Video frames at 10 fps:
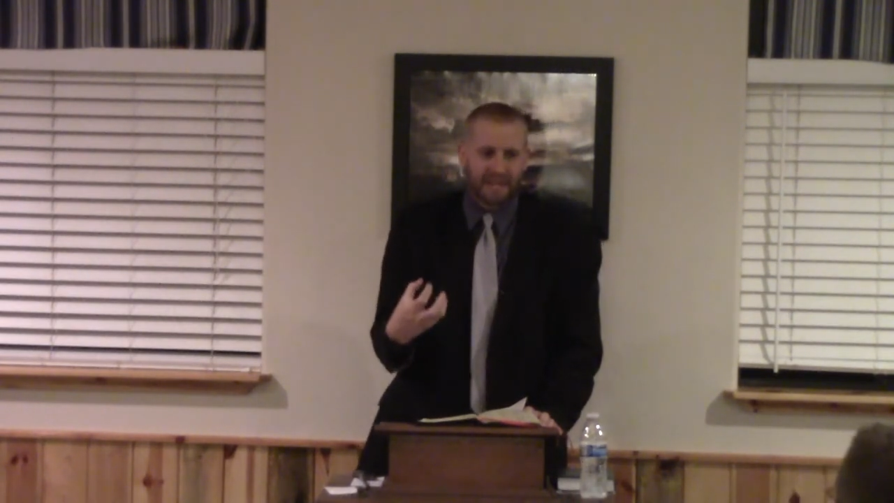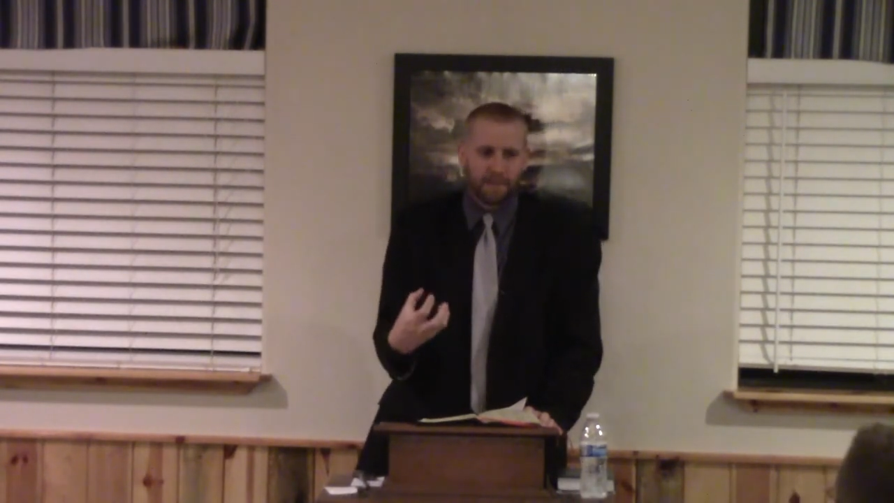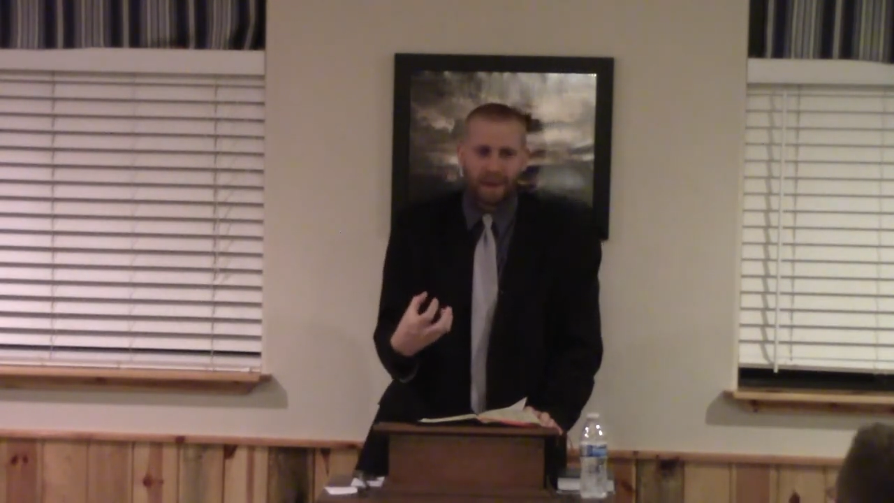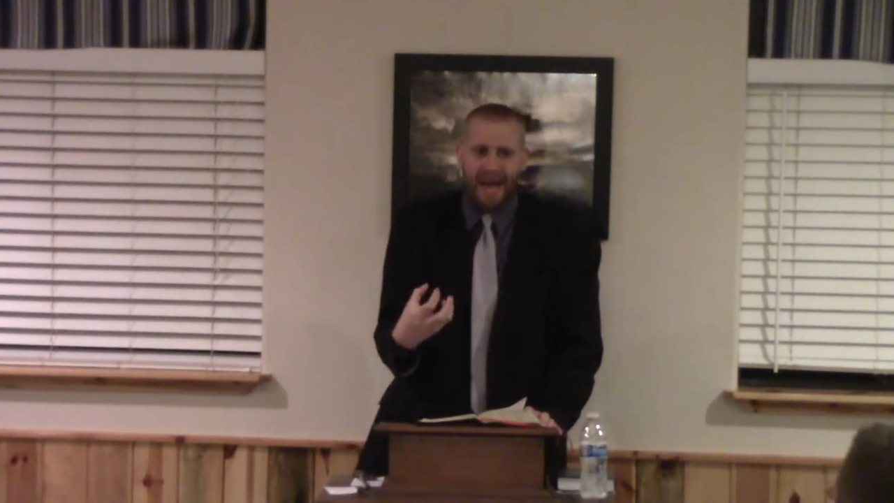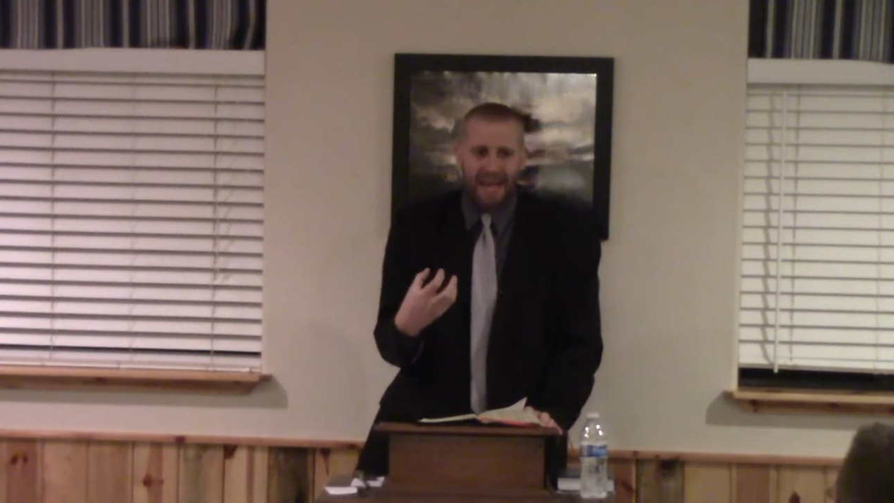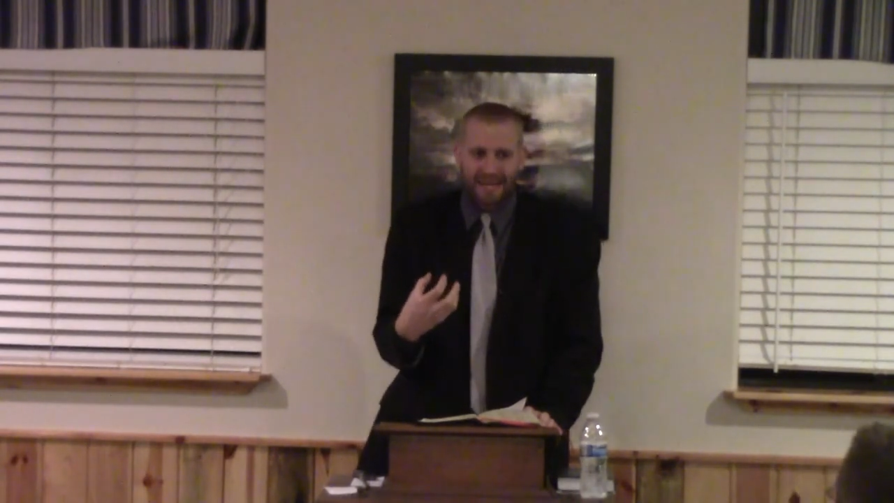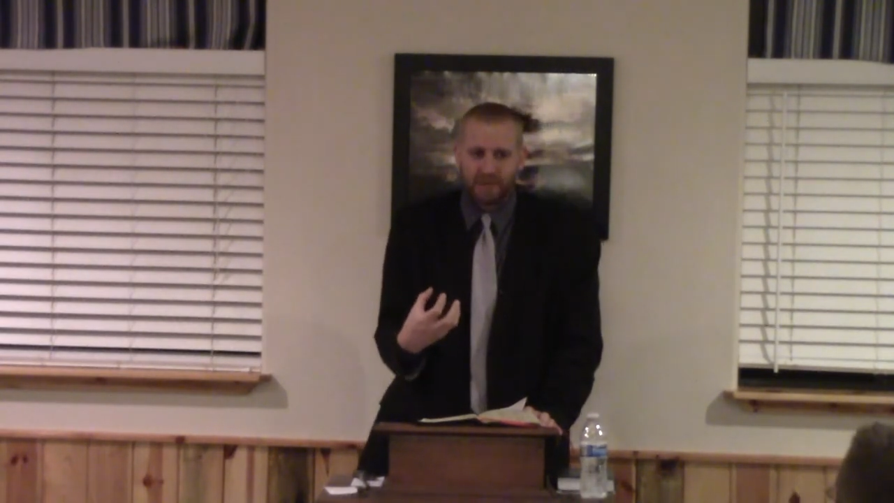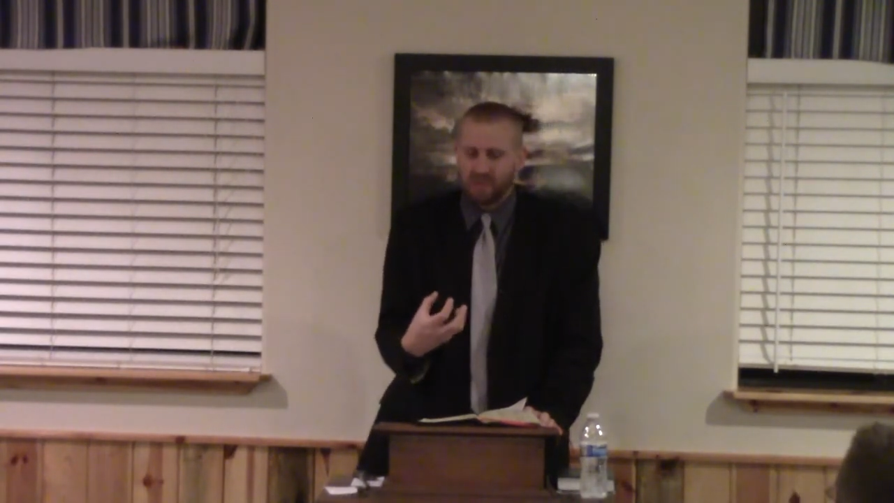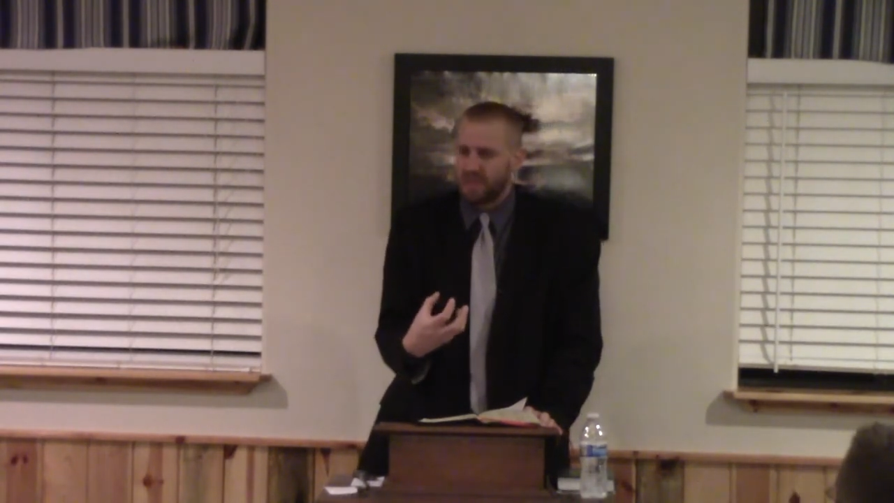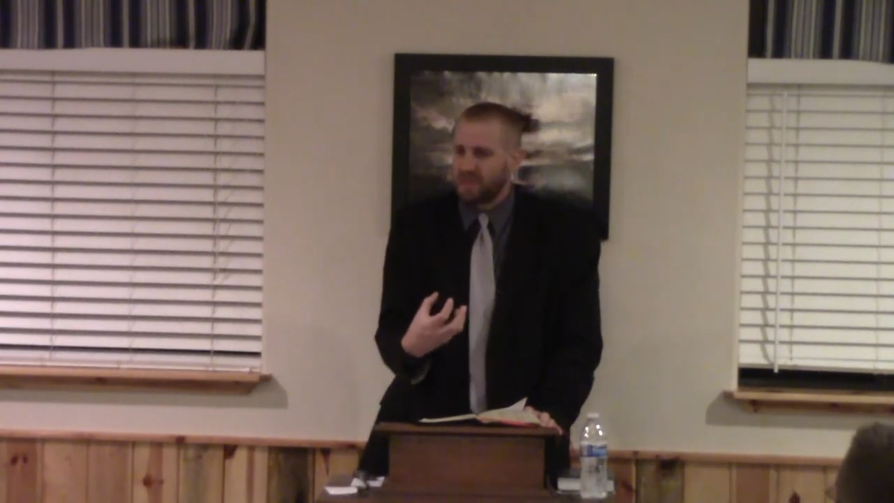the bag and he
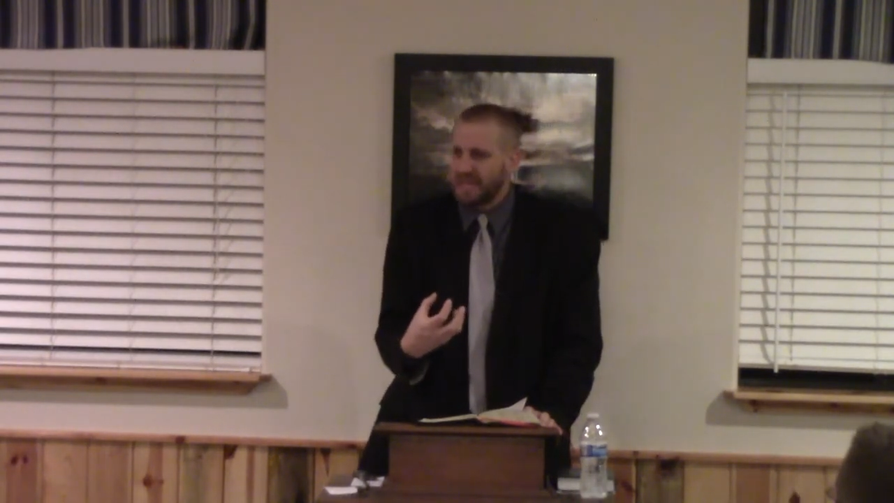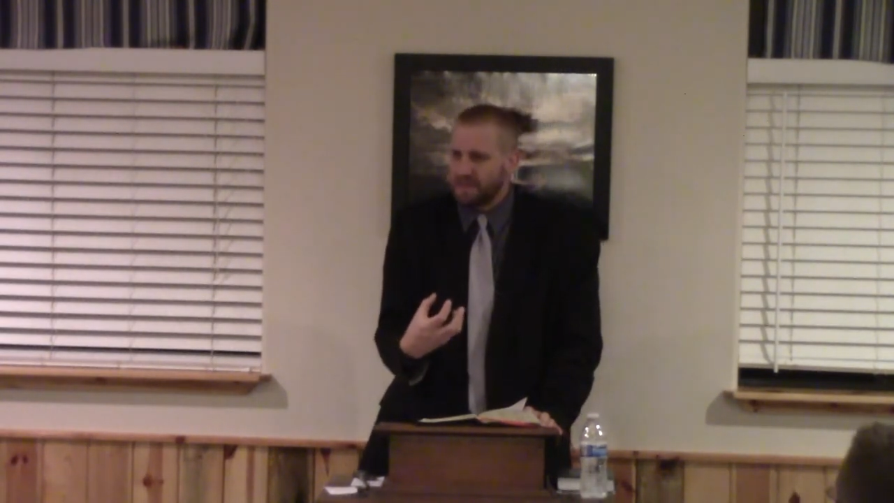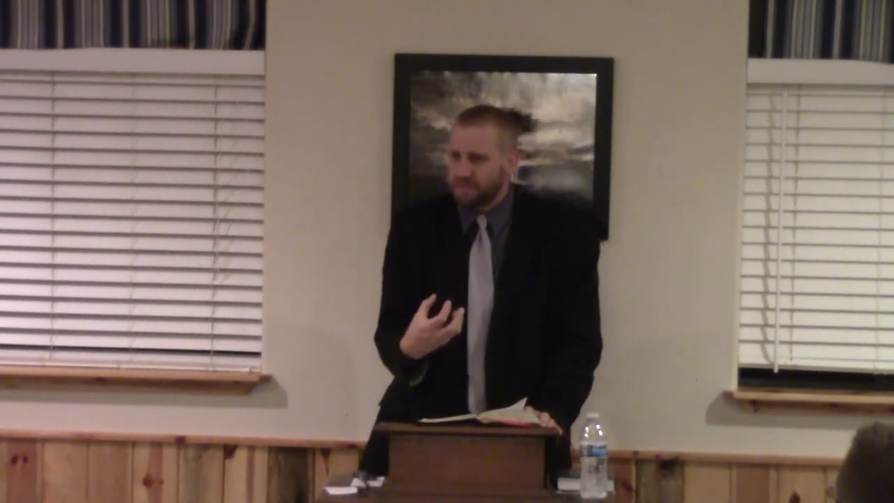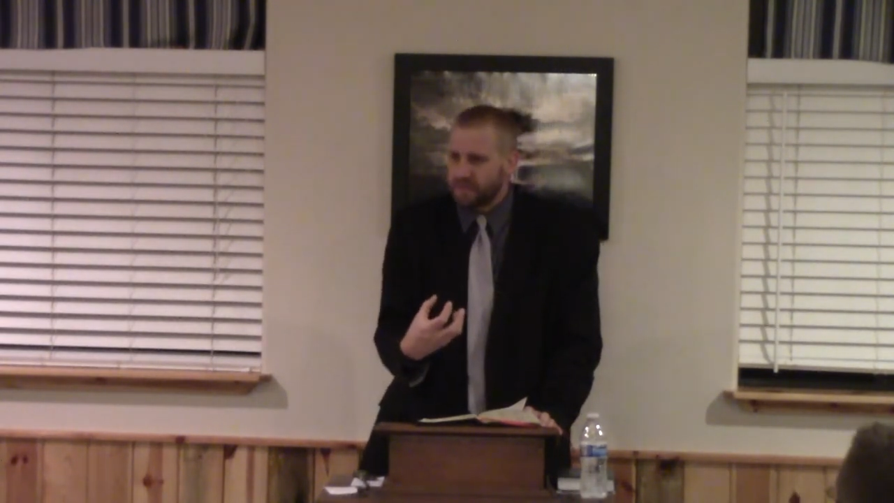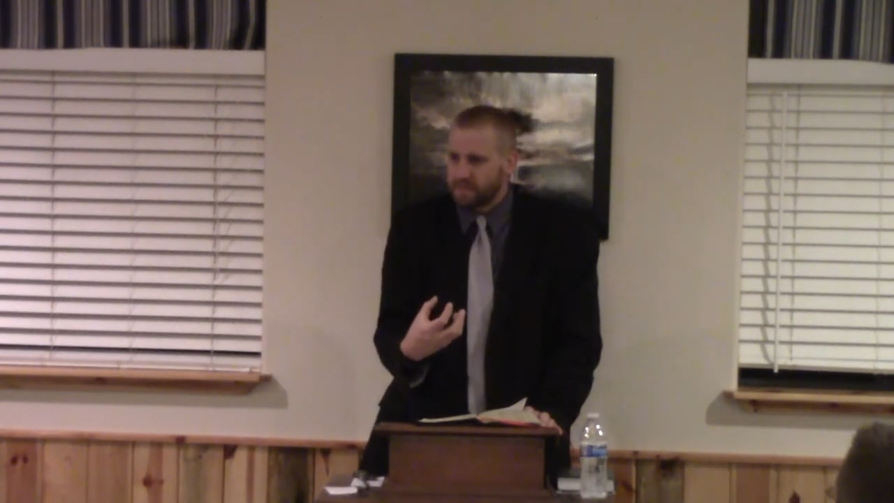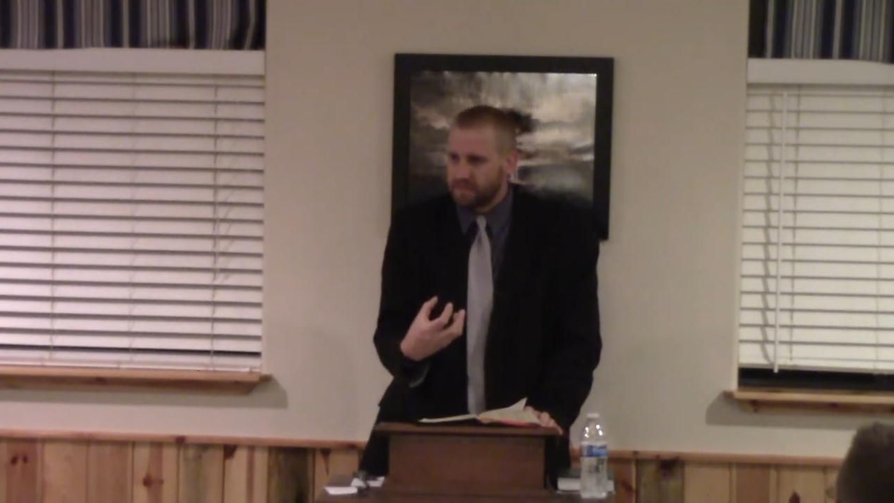was a thief.